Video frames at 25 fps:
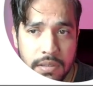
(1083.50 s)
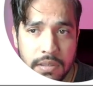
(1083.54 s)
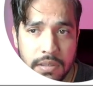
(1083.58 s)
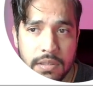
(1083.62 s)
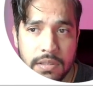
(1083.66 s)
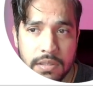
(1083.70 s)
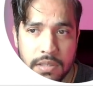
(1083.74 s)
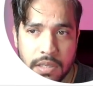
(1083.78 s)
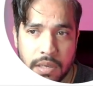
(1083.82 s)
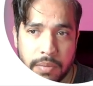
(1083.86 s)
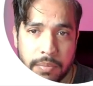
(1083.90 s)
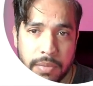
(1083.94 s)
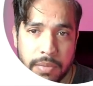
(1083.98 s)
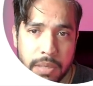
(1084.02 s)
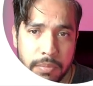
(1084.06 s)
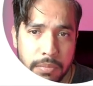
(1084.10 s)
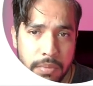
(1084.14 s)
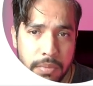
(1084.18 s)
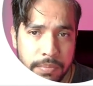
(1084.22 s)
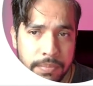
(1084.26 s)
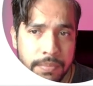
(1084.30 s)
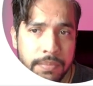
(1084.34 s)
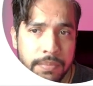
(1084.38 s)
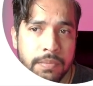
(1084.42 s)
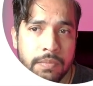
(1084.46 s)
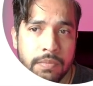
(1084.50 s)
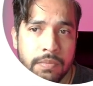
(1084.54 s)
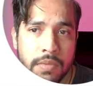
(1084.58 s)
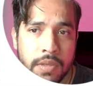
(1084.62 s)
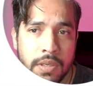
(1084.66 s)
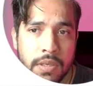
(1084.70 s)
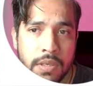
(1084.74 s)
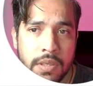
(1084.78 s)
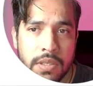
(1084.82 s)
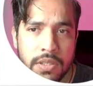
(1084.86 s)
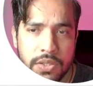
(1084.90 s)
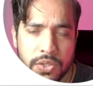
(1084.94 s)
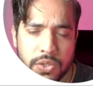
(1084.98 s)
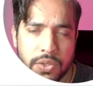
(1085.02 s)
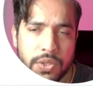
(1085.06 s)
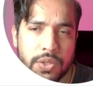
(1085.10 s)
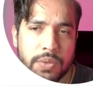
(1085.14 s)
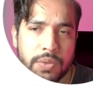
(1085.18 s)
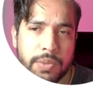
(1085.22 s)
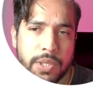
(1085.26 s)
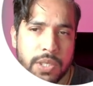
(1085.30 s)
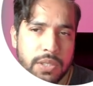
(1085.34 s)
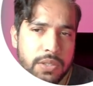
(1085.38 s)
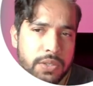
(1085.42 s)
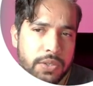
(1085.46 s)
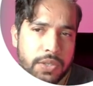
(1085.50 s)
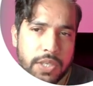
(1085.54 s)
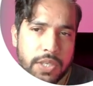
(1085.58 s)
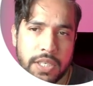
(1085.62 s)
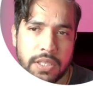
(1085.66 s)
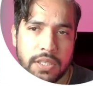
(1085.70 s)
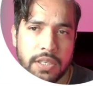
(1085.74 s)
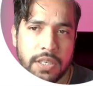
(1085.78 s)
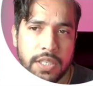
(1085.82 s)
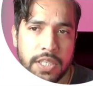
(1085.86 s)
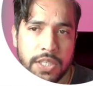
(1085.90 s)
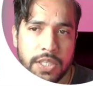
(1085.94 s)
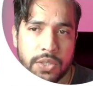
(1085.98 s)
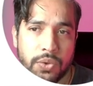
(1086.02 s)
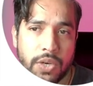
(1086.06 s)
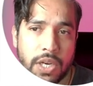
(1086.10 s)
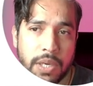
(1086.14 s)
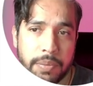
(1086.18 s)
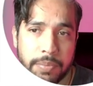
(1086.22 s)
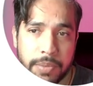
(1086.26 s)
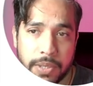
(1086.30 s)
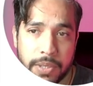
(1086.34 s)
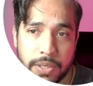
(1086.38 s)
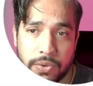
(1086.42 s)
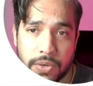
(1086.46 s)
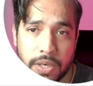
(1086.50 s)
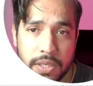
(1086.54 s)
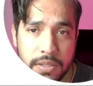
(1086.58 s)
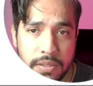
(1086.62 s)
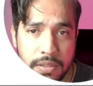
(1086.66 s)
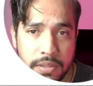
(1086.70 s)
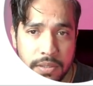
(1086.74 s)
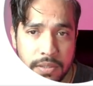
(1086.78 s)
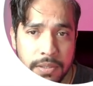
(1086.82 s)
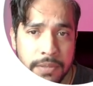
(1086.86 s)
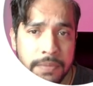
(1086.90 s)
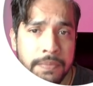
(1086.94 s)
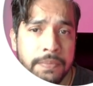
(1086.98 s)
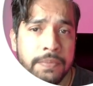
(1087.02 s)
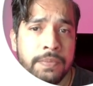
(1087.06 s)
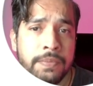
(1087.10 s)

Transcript: is a minimum. See, because you need 32 IP addresses.